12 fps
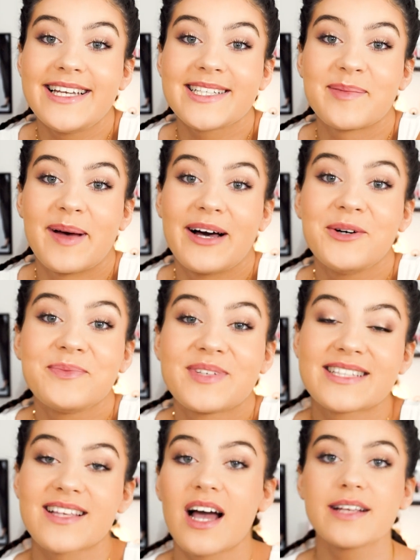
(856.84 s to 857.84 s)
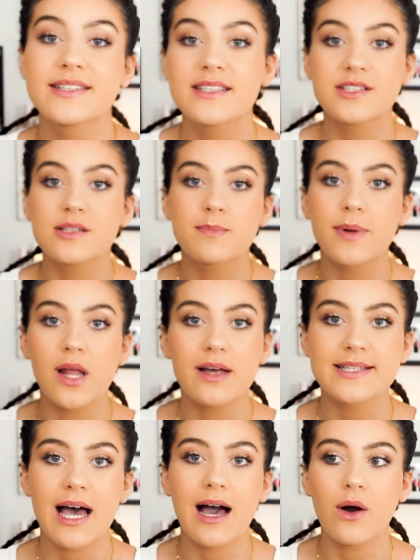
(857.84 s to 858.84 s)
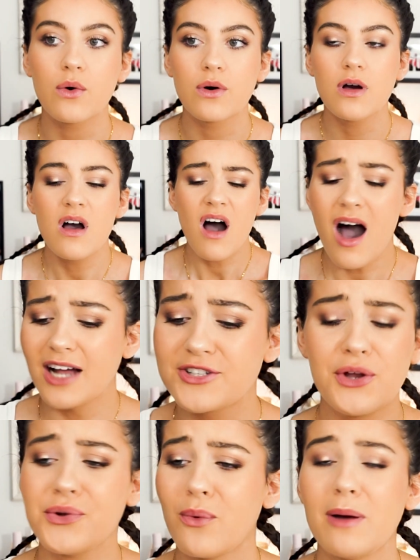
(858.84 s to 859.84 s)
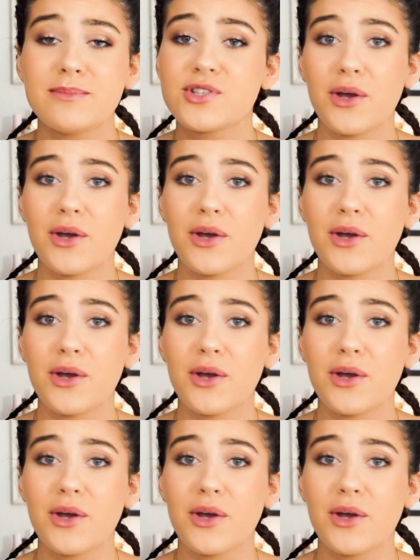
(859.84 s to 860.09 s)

Isabel decides to just blurt out, I don't know what I'm